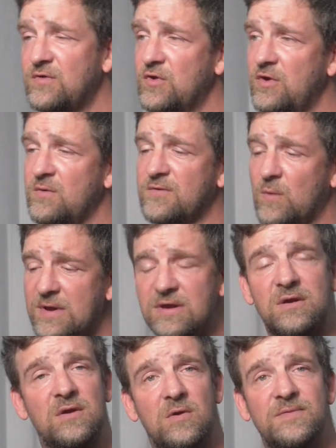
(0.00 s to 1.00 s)
to do as when
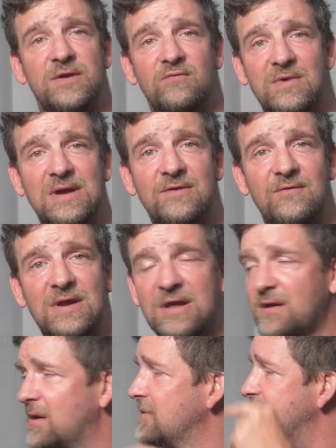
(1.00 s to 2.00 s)
you can hold it really, really
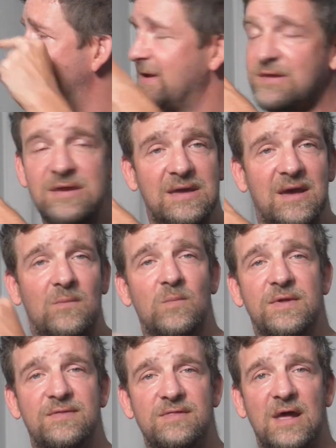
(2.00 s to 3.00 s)
close like you can
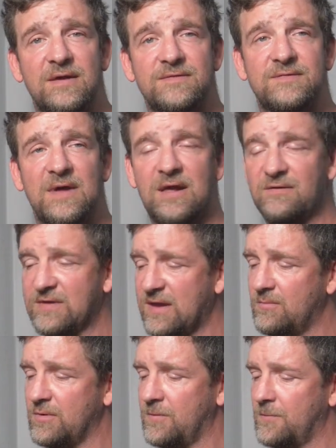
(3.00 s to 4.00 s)
with that style of
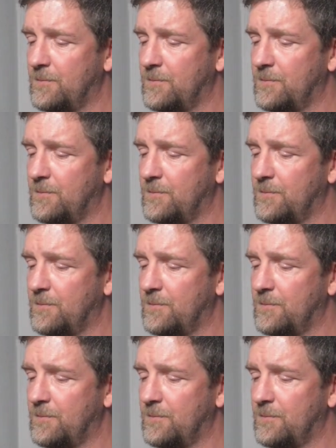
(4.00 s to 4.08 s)
gimbal.